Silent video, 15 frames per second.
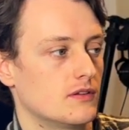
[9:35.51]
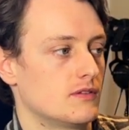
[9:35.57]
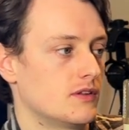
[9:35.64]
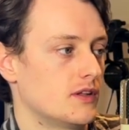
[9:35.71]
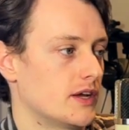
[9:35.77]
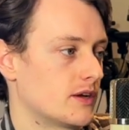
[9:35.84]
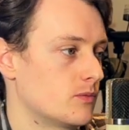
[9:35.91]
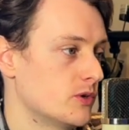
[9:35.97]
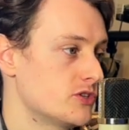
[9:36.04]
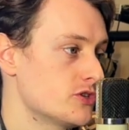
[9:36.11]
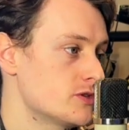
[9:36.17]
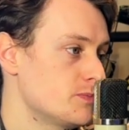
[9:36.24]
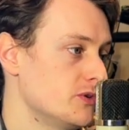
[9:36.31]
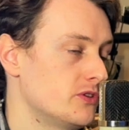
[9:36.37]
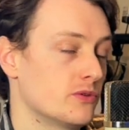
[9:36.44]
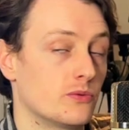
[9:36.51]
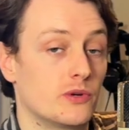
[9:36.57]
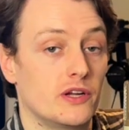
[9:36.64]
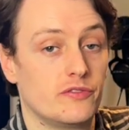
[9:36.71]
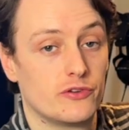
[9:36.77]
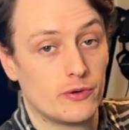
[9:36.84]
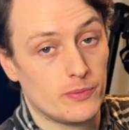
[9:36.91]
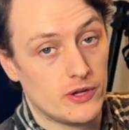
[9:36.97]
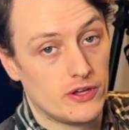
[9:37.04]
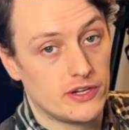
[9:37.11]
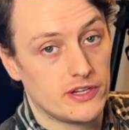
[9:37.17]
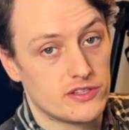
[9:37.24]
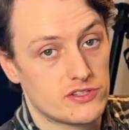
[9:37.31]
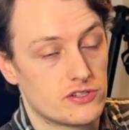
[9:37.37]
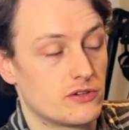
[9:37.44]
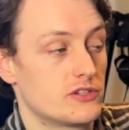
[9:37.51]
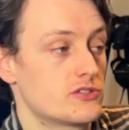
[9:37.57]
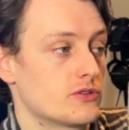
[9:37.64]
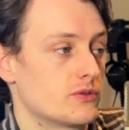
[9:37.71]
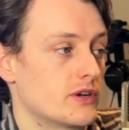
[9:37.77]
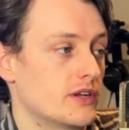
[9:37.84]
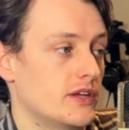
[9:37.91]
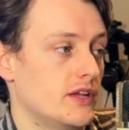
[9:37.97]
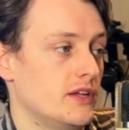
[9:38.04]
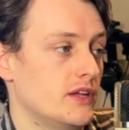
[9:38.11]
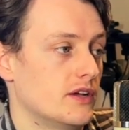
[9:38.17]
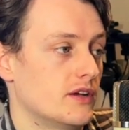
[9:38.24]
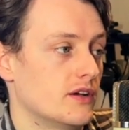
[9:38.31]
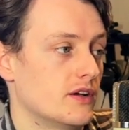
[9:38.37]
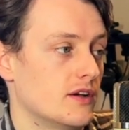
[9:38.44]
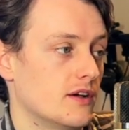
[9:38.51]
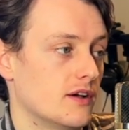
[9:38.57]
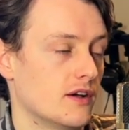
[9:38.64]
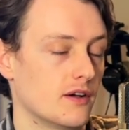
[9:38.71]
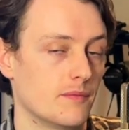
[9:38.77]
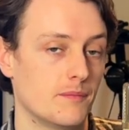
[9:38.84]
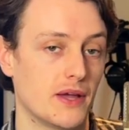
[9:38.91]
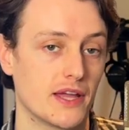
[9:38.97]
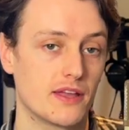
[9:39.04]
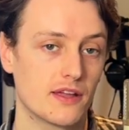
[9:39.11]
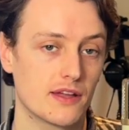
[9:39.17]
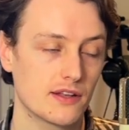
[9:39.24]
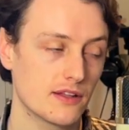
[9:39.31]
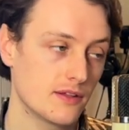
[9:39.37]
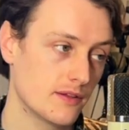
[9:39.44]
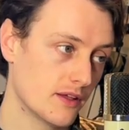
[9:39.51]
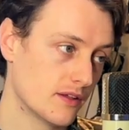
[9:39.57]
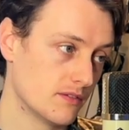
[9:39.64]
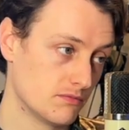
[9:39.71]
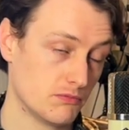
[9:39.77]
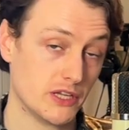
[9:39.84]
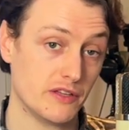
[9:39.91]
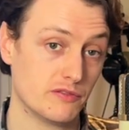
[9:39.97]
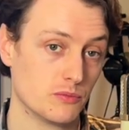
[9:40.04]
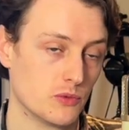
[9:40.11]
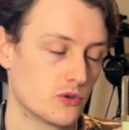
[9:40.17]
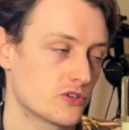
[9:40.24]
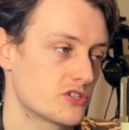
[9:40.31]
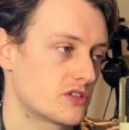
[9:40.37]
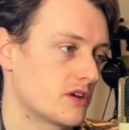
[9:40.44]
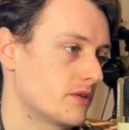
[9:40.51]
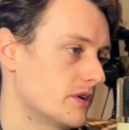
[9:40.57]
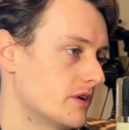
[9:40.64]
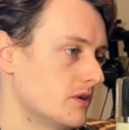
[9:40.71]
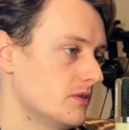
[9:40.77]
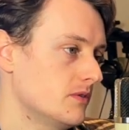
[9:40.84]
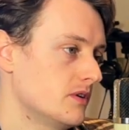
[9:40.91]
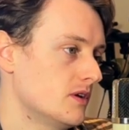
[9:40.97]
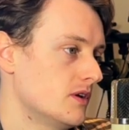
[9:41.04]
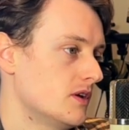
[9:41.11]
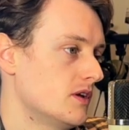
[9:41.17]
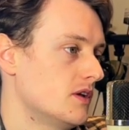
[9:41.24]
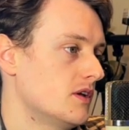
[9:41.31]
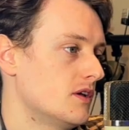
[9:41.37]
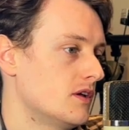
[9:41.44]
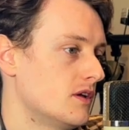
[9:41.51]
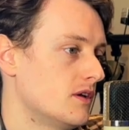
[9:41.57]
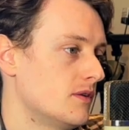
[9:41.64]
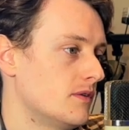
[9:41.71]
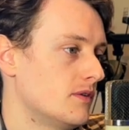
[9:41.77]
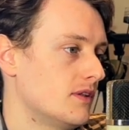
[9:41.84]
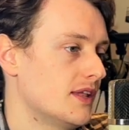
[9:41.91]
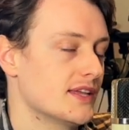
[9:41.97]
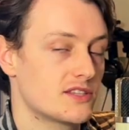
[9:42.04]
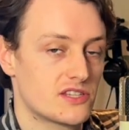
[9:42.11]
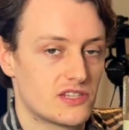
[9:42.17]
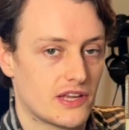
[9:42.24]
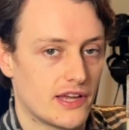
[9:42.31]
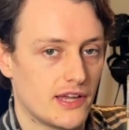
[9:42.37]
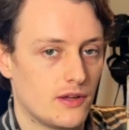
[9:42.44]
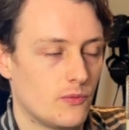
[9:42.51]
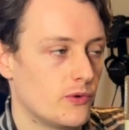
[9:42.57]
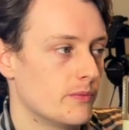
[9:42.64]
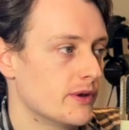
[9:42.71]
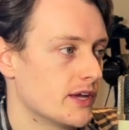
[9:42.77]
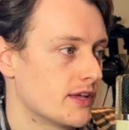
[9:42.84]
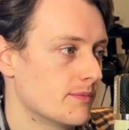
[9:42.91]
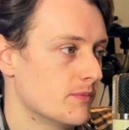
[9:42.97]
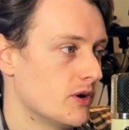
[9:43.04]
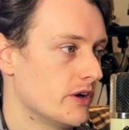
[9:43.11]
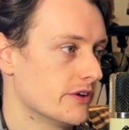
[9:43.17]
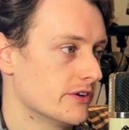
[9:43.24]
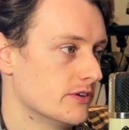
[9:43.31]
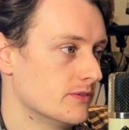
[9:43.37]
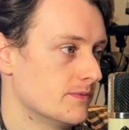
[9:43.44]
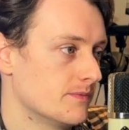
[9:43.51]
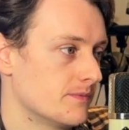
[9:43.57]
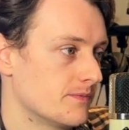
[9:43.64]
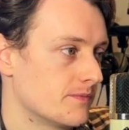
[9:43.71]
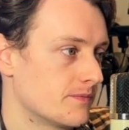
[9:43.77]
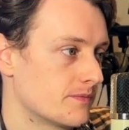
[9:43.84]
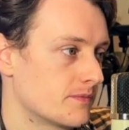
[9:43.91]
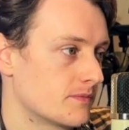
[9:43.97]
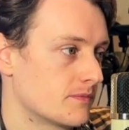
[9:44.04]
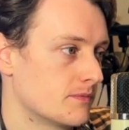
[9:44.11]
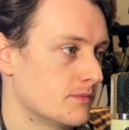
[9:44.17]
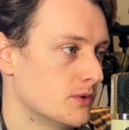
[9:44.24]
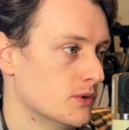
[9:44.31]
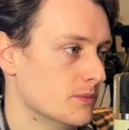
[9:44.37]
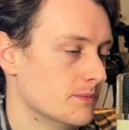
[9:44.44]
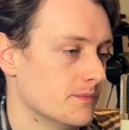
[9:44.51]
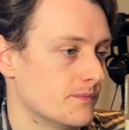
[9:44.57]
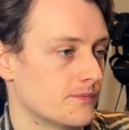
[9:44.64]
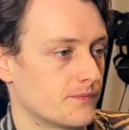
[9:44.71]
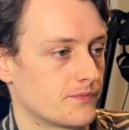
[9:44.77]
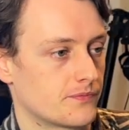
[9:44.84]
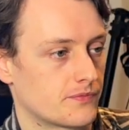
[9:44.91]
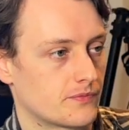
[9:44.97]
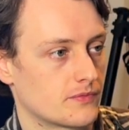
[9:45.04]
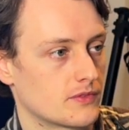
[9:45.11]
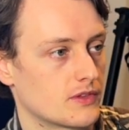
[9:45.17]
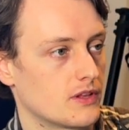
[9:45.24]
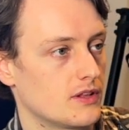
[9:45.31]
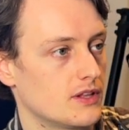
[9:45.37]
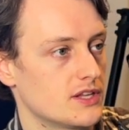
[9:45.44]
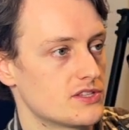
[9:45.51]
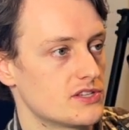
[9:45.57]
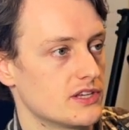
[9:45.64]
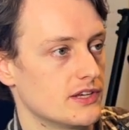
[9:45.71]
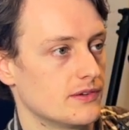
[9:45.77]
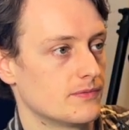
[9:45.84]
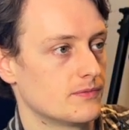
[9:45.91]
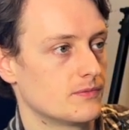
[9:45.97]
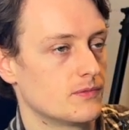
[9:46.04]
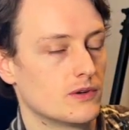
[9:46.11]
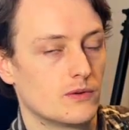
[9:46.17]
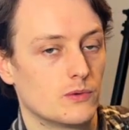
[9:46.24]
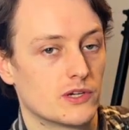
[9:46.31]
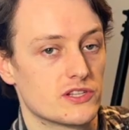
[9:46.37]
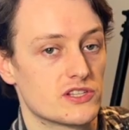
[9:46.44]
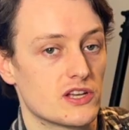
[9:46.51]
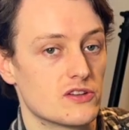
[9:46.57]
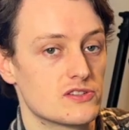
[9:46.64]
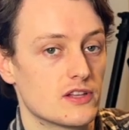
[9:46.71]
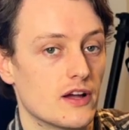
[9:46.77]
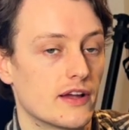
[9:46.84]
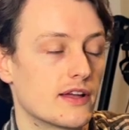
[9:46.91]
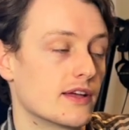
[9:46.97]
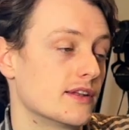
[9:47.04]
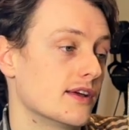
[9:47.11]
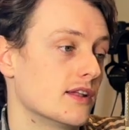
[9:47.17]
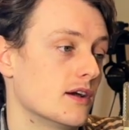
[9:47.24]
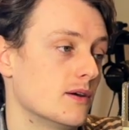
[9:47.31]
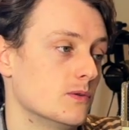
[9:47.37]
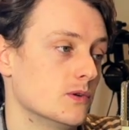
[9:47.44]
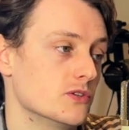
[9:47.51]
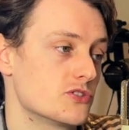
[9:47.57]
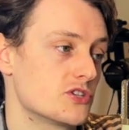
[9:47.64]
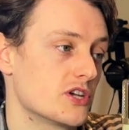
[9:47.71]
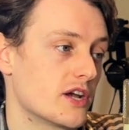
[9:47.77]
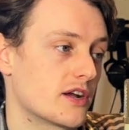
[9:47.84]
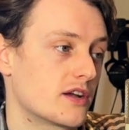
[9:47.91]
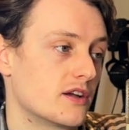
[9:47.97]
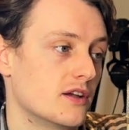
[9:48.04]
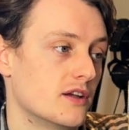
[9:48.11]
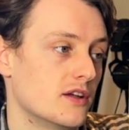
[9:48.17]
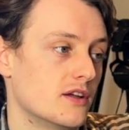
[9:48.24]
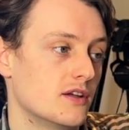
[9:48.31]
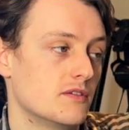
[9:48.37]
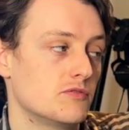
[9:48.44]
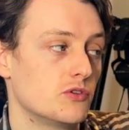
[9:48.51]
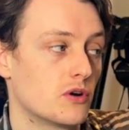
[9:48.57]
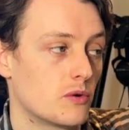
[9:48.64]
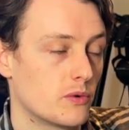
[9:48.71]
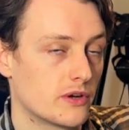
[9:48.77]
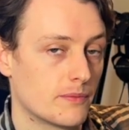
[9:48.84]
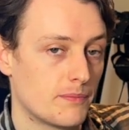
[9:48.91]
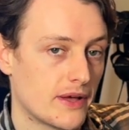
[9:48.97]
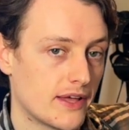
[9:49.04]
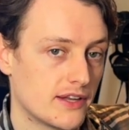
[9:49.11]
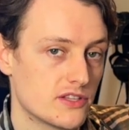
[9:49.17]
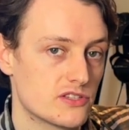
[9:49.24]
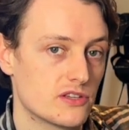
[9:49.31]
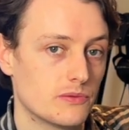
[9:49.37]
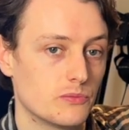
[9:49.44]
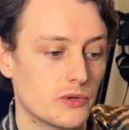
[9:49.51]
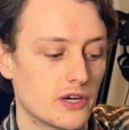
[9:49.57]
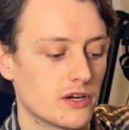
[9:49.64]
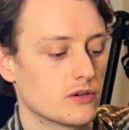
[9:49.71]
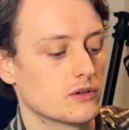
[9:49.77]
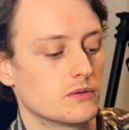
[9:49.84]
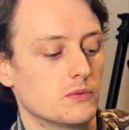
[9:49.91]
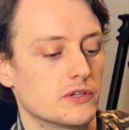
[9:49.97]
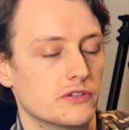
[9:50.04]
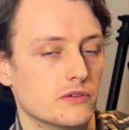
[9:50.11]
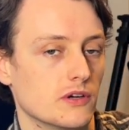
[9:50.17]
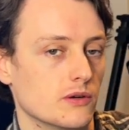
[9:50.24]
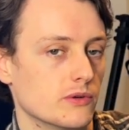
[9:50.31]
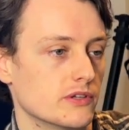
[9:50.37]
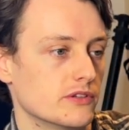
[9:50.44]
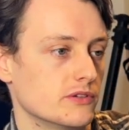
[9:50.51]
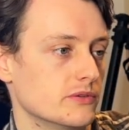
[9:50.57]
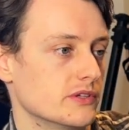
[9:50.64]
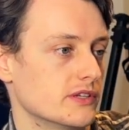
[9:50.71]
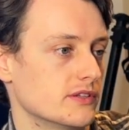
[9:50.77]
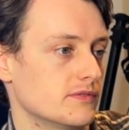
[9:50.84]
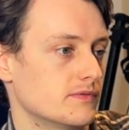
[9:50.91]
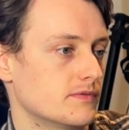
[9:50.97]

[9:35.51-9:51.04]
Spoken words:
Like, we just put the reverb on it, so it's already making it even more stereo. Let's say we make it mono. Boom. Let's see what it sounds like, and then I will check, do I want to pan it somewhere, or what do I want to do with it?